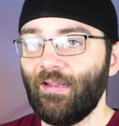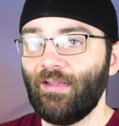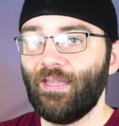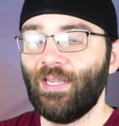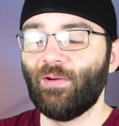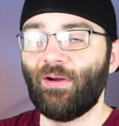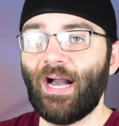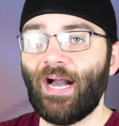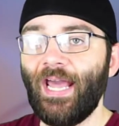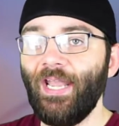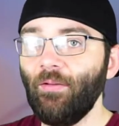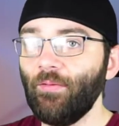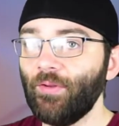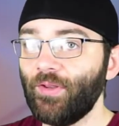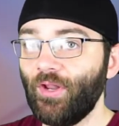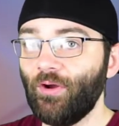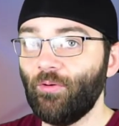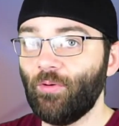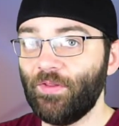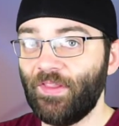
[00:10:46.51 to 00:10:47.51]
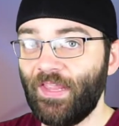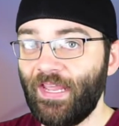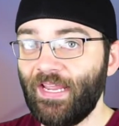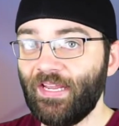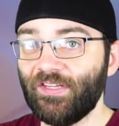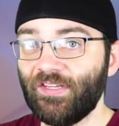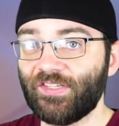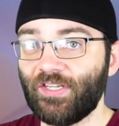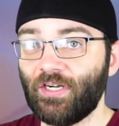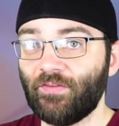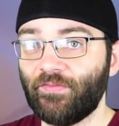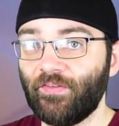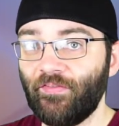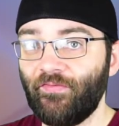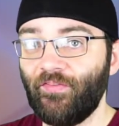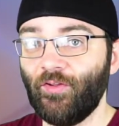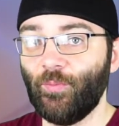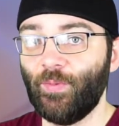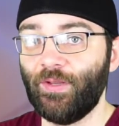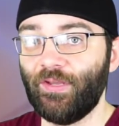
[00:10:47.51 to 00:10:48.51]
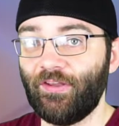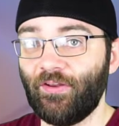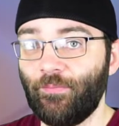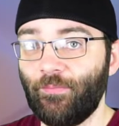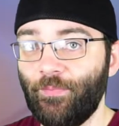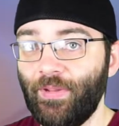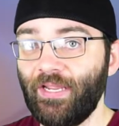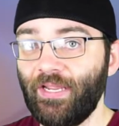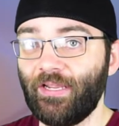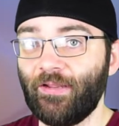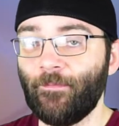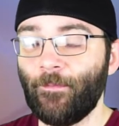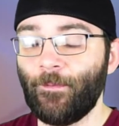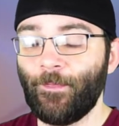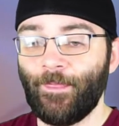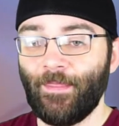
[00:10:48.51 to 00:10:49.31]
Now, I don't know what they consider fulfillment to be.